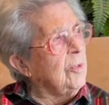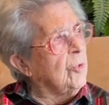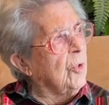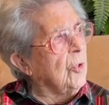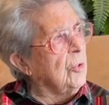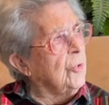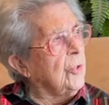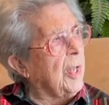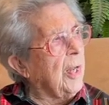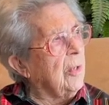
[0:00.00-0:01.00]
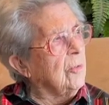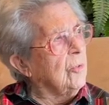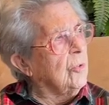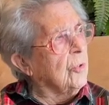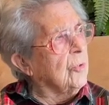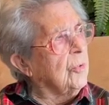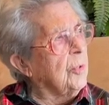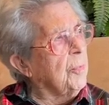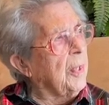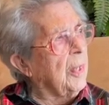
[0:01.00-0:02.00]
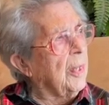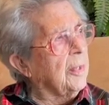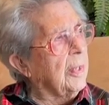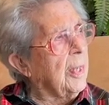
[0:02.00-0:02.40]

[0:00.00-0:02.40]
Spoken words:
It was Girl Scouts or something like that.